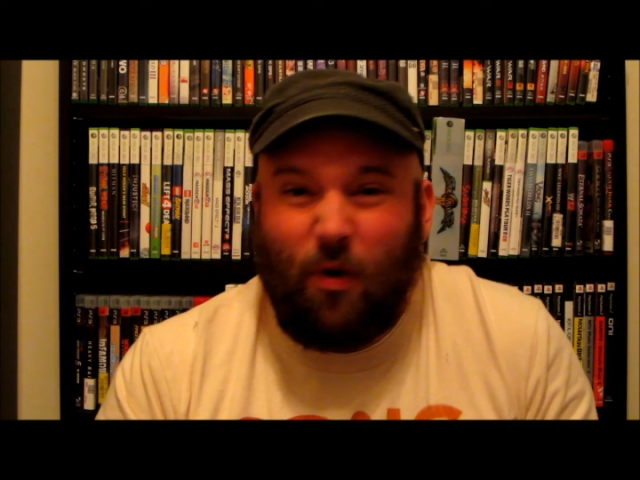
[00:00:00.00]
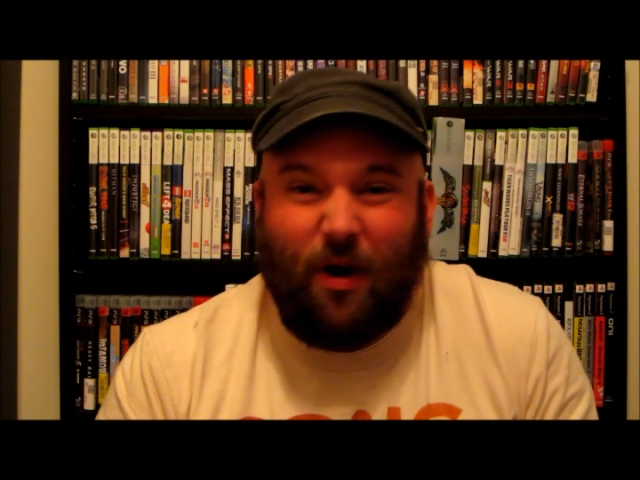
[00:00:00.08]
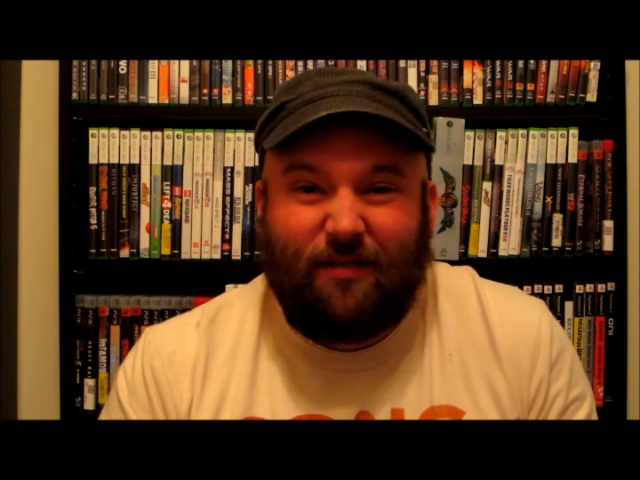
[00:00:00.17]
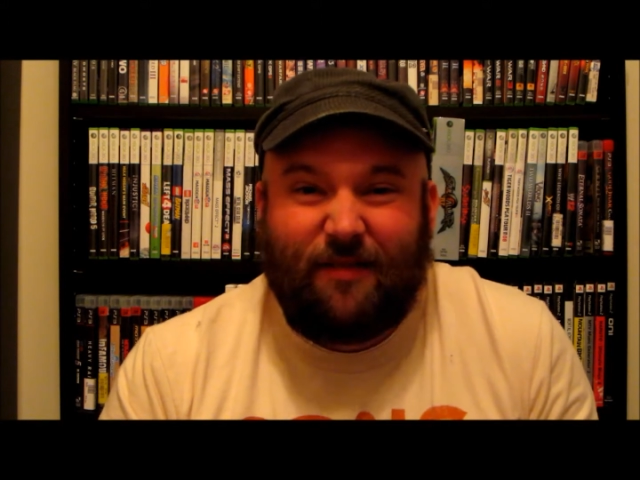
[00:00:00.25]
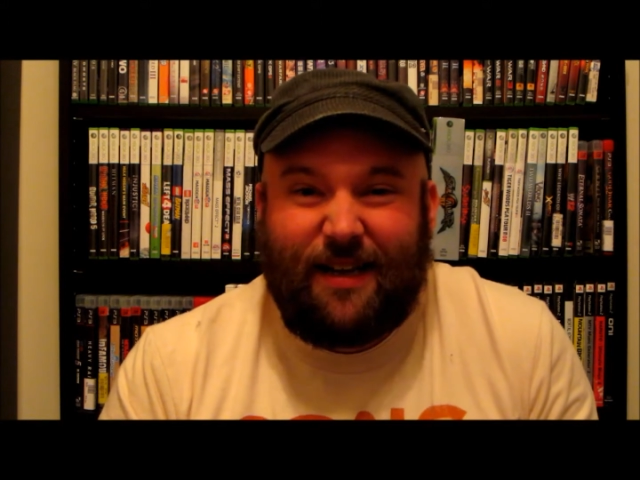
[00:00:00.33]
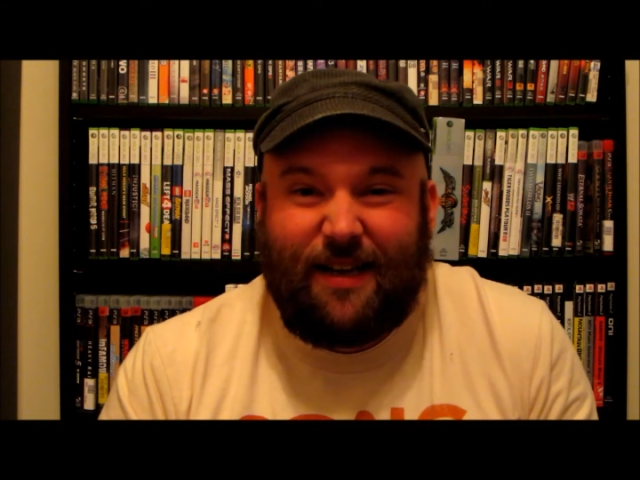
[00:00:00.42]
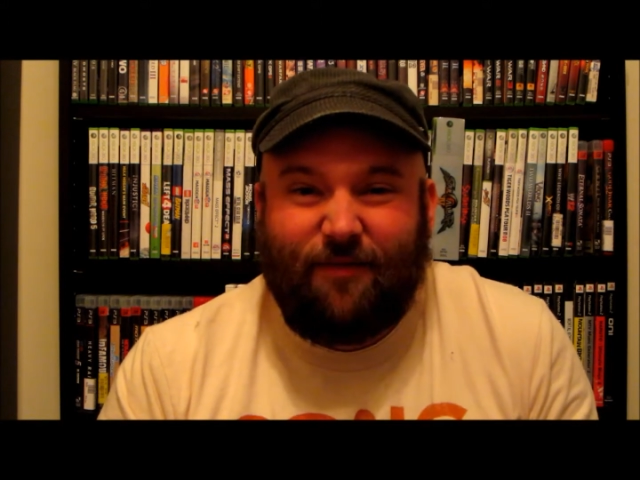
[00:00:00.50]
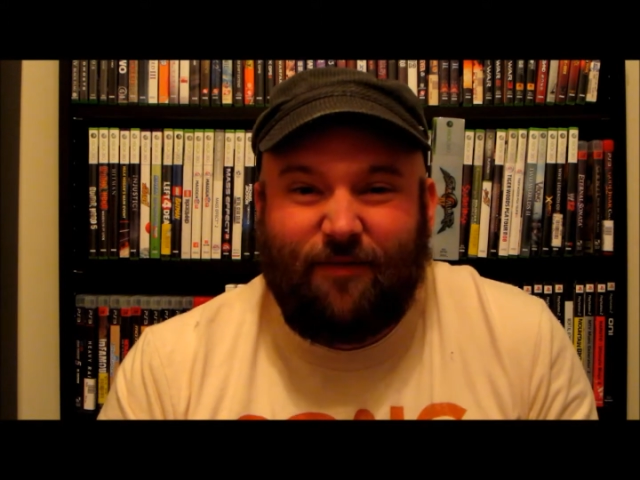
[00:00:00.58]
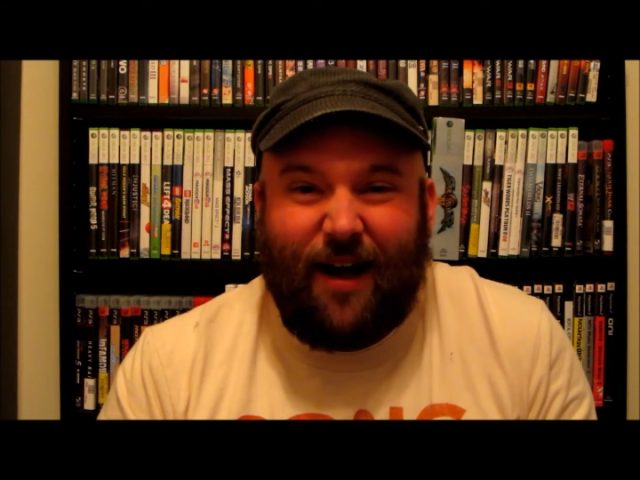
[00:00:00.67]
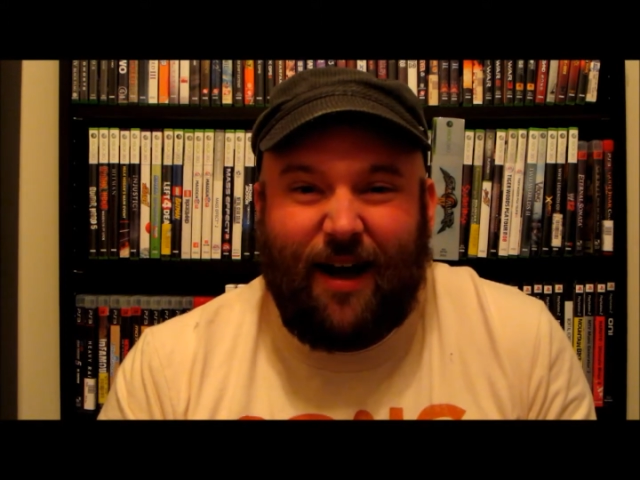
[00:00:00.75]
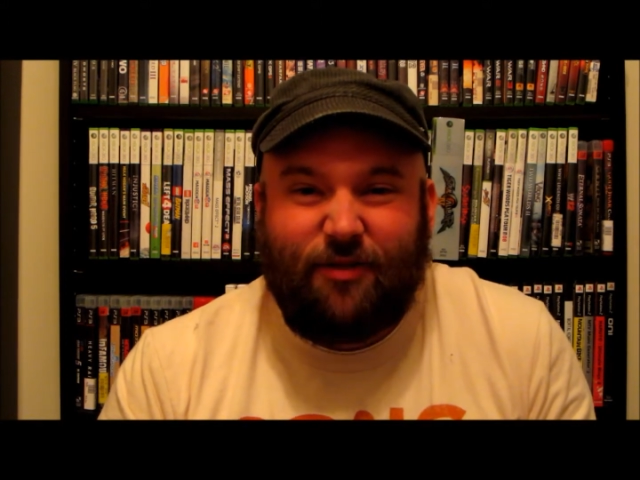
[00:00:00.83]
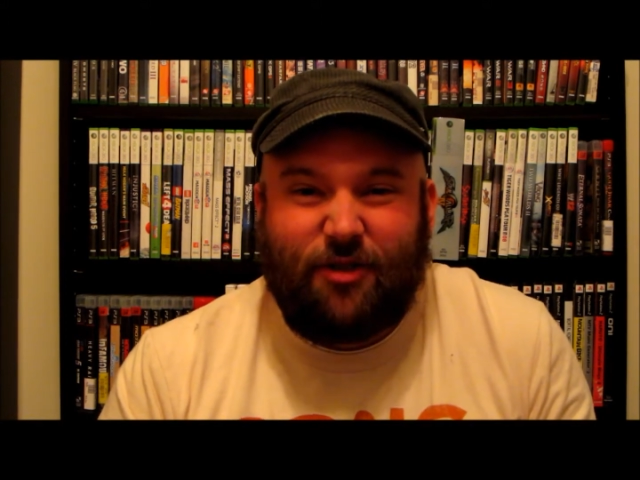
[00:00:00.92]
what?
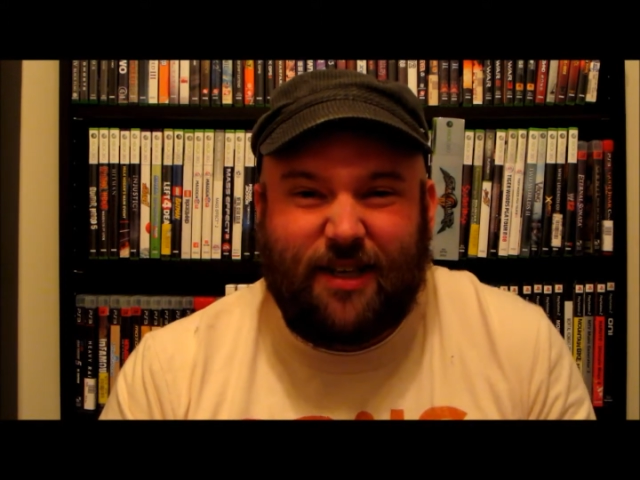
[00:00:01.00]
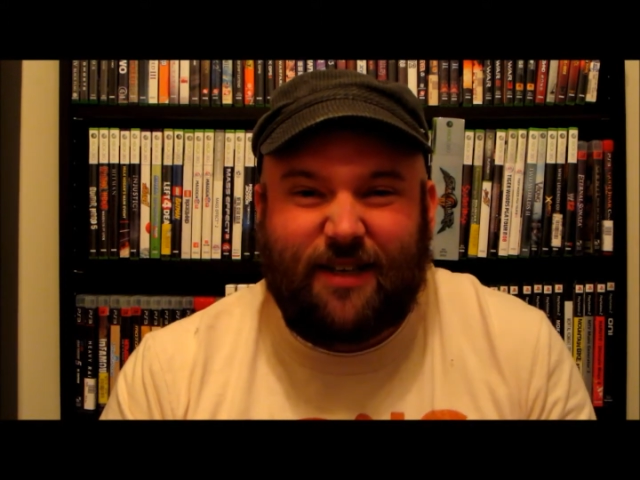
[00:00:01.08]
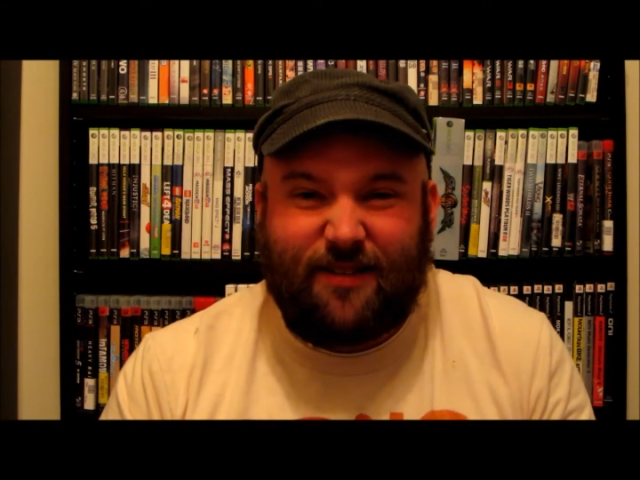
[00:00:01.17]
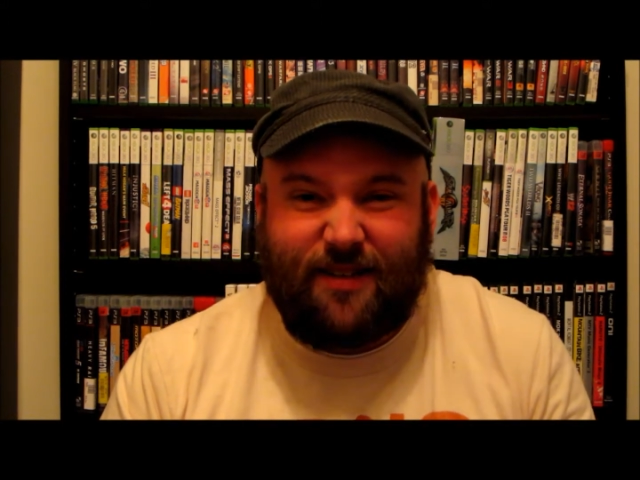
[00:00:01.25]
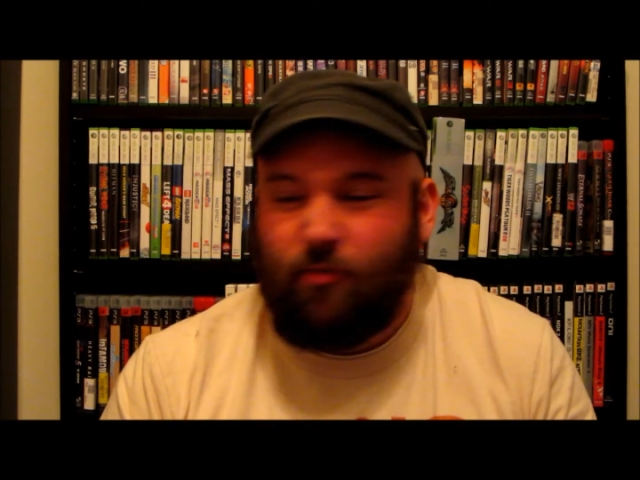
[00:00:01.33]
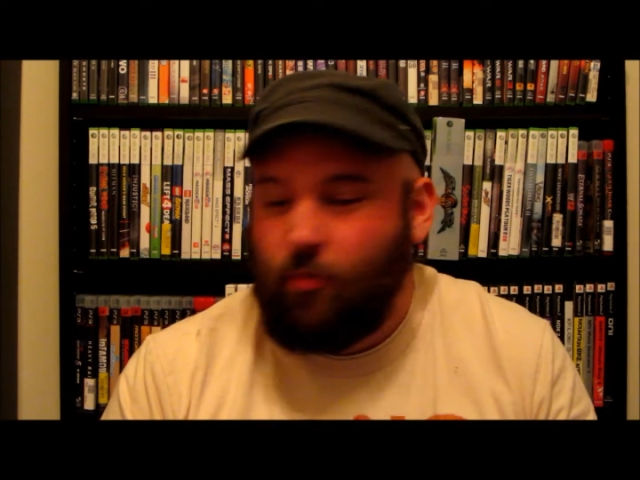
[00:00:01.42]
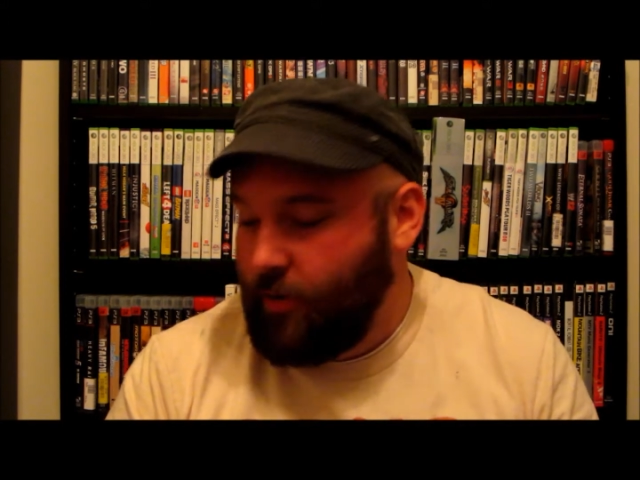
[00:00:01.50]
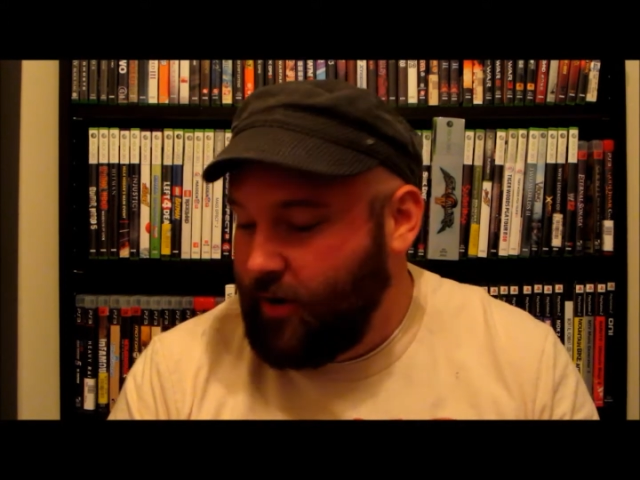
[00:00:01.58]
$5, $6,